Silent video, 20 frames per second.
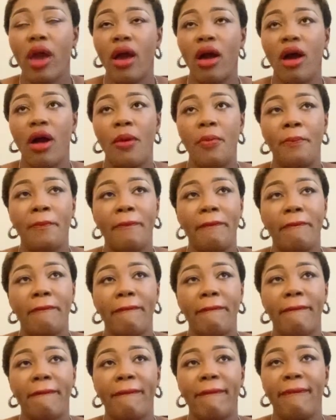
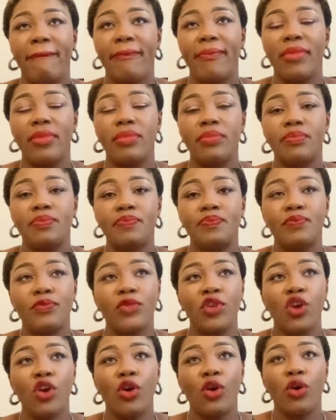um
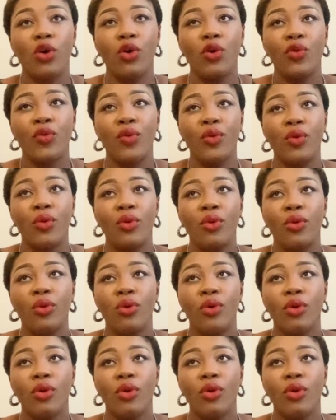your